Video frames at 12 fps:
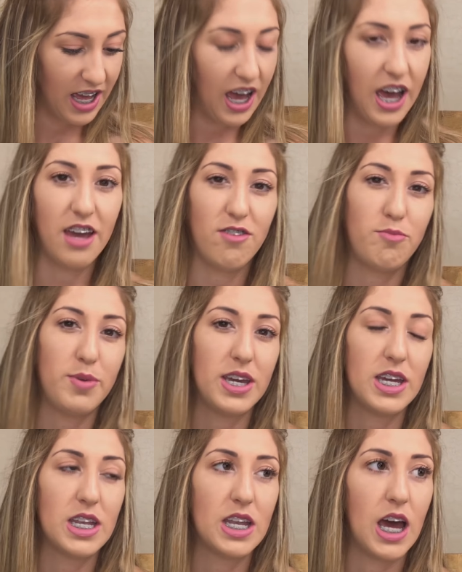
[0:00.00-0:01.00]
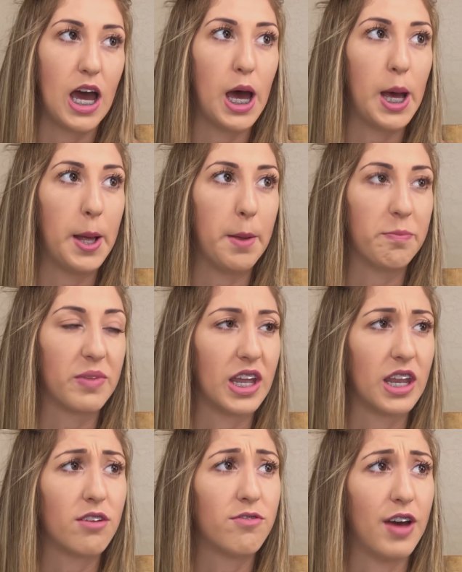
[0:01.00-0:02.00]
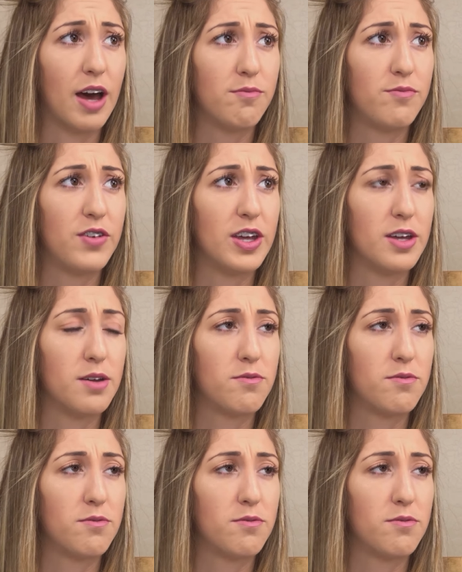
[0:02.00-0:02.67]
I've been getting Fab Fit